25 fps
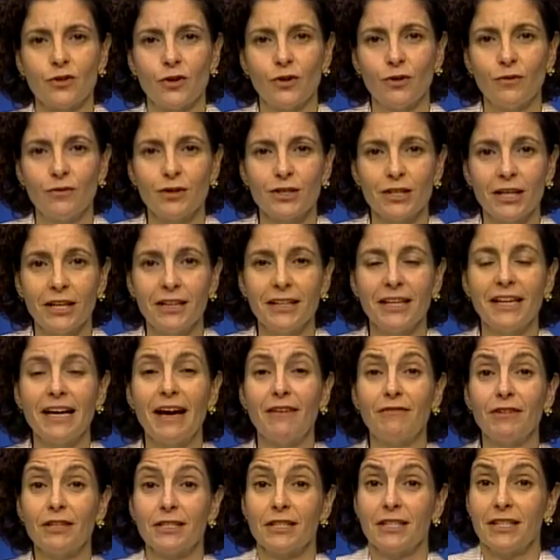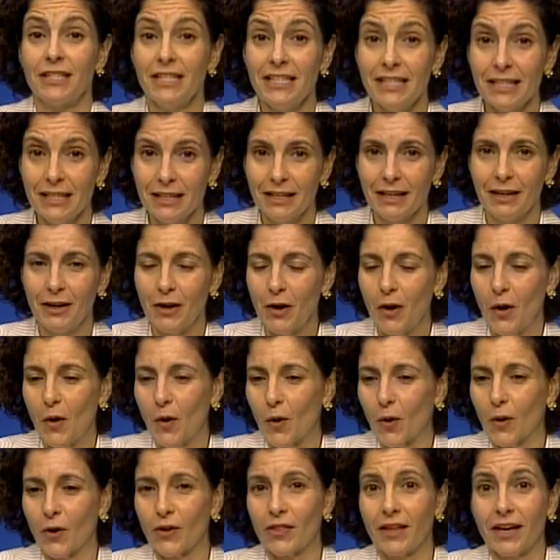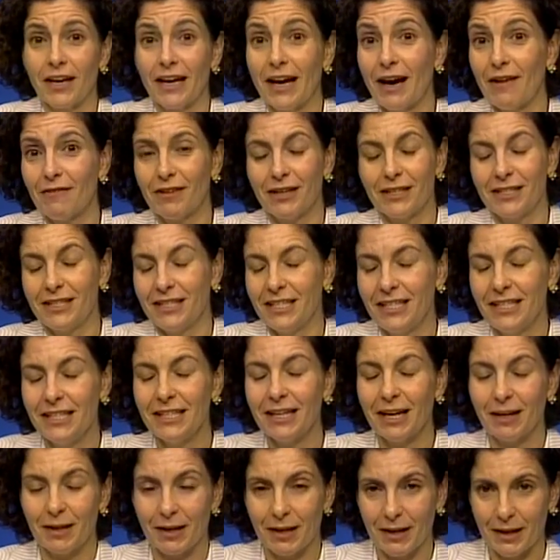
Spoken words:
All of a sudden, they have a C or they have a D,